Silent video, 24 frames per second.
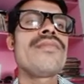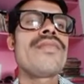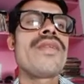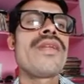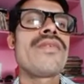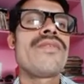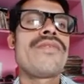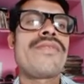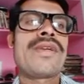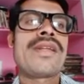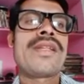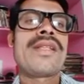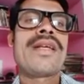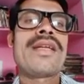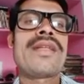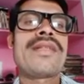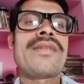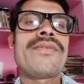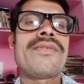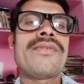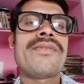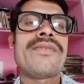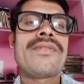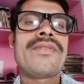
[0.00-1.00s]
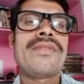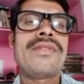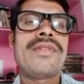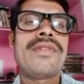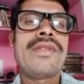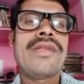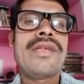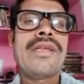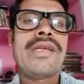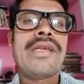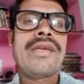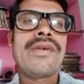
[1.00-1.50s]
For that,
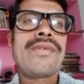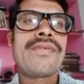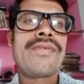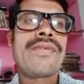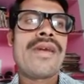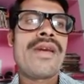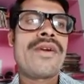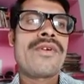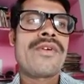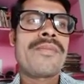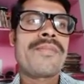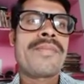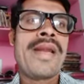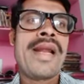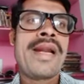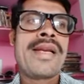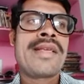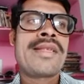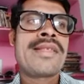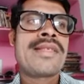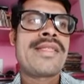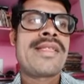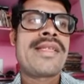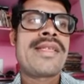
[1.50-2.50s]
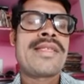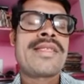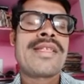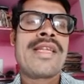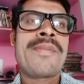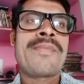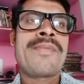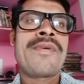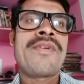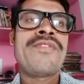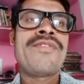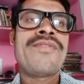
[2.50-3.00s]
we have to practice this
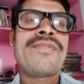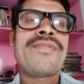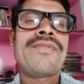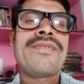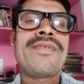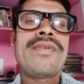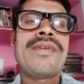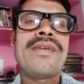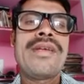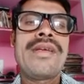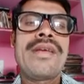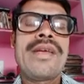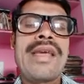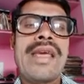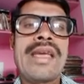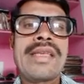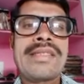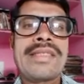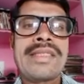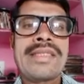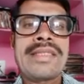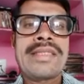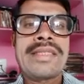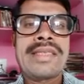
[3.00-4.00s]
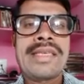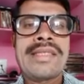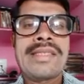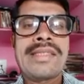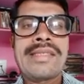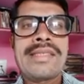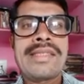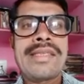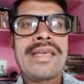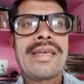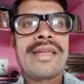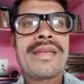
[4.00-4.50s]
type of
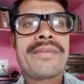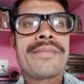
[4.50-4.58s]
exercise here.